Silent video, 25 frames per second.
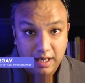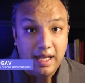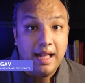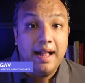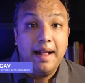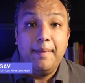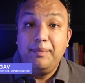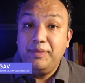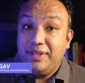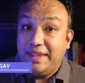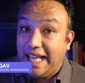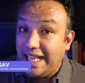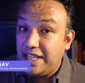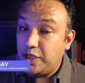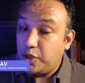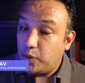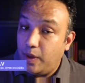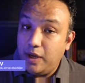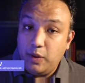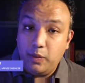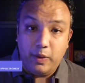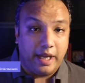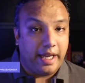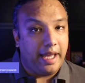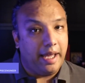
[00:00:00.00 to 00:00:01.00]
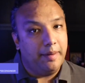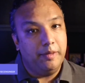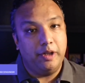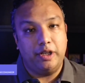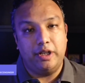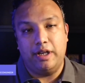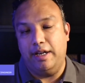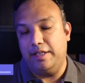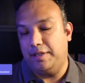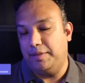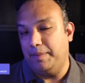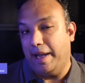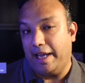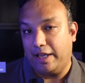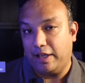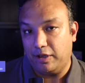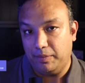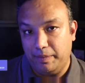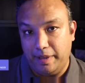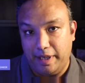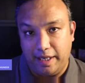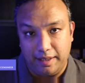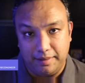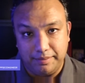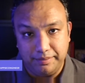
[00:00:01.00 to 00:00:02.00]
That's when we came across Macrometa.
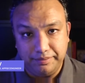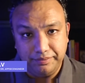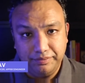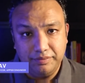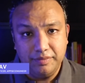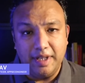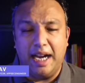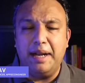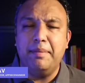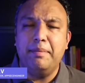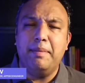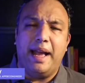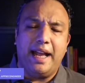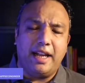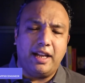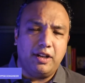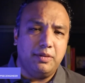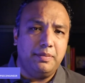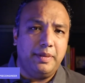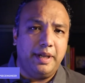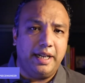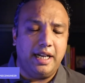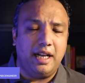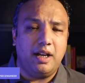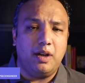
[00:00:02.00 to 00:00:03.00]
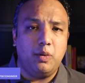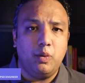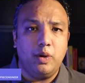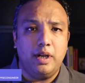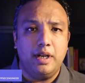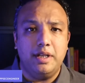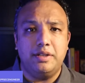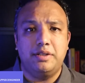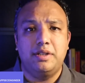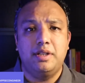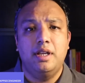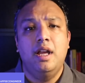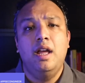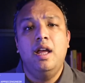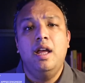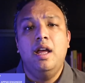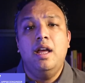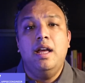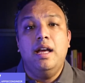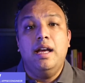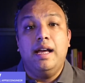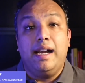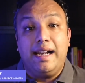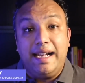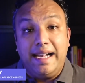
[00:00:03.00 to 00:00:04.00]
And Macrometa was
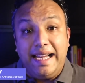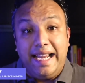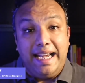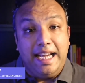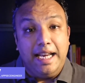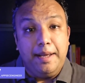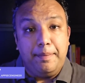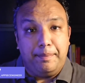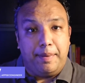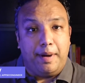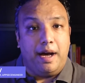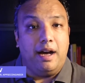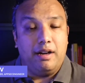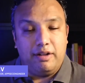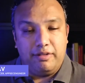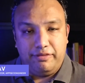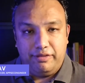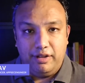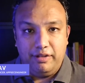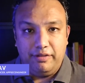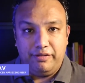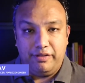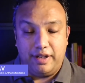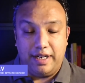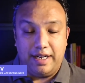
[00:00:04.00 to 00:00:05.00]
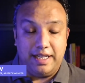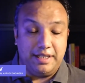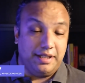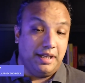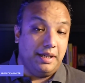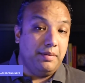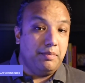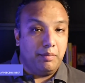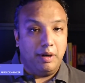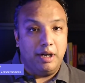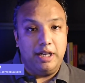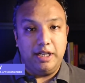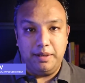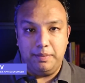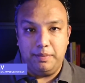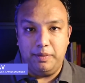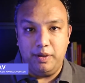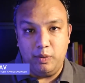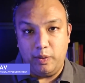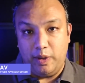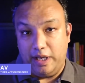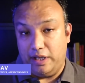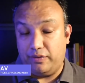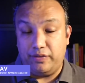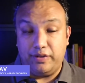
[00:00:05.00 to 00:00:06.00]
really powerful for us in multiple
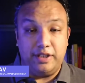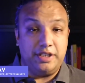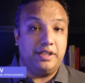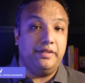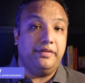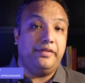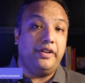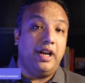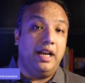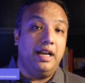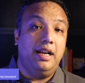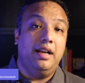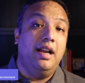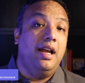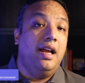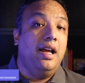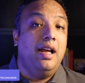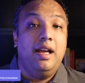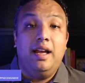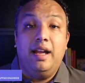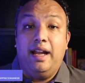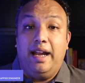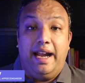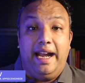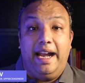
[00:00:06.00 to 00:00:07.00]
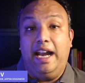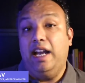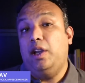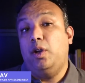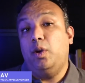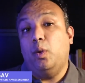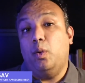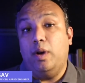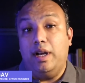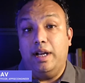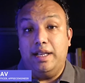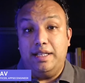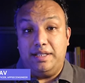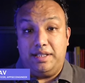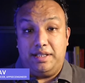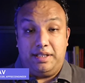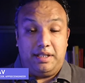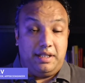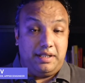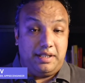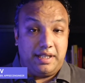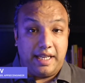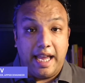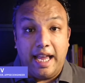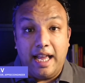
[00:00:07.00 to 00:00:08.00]
ways. First of all, it was
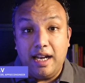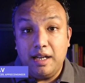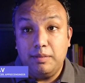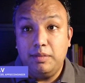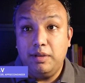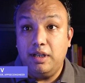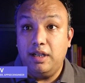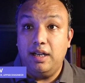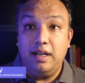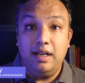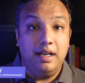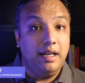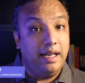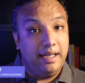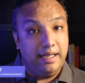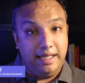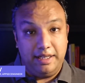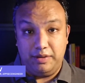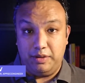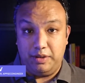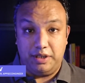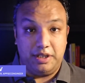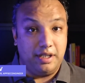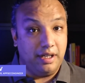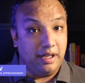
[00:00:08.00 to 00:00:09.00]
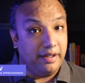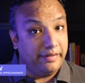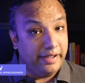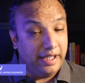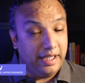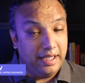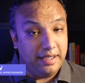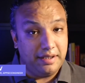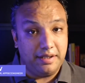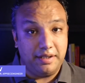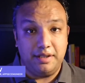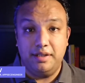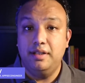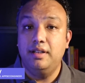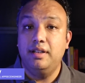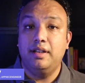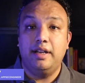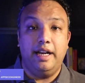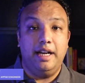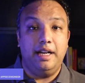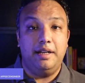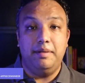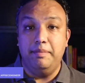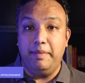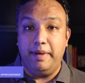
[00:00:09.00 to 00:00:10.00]
scalable, it was serverless, it
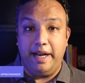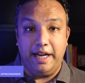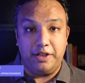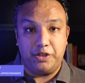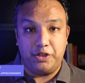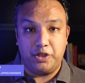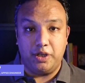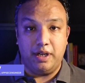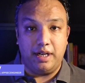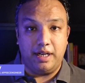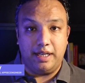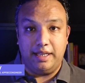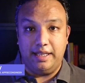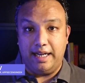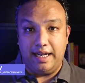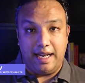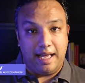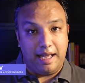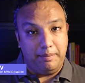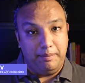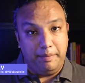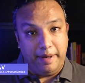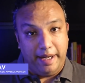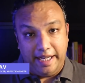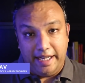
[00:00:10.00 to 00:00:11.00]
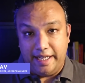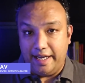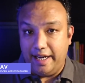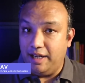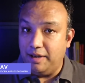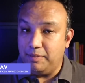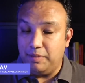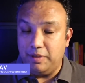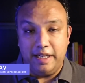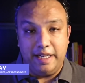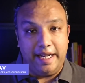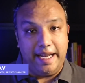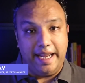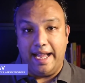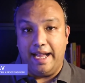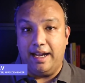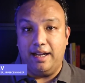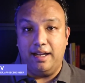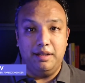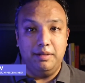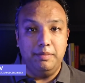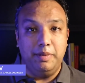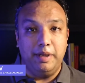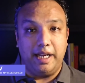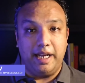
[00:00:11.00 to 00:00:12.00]
made sure that our maintainability angle
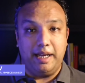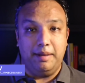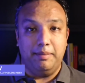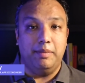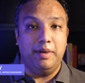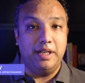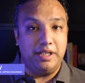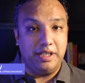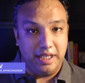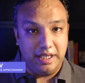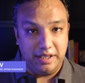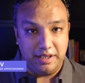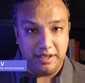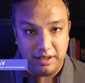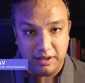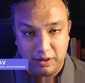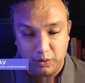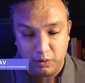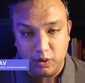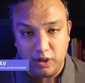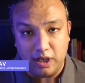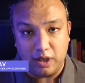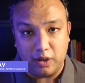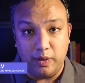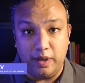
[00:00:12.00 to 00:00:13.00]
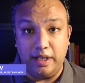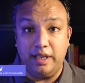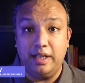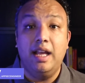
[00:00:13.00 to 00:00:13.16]
became much easier to work with.